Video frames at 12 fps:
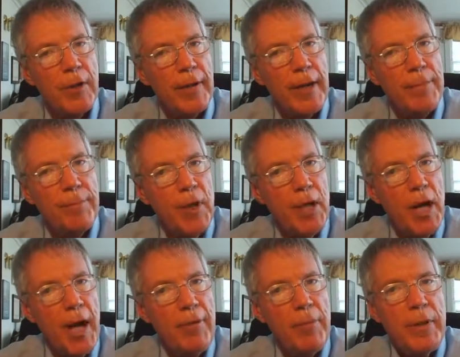Alrighty.
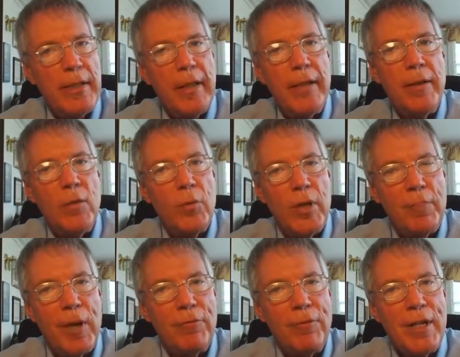I would begin the
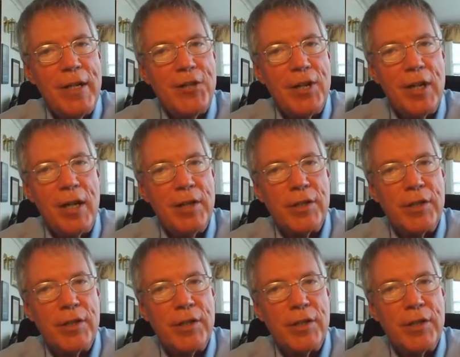week by reading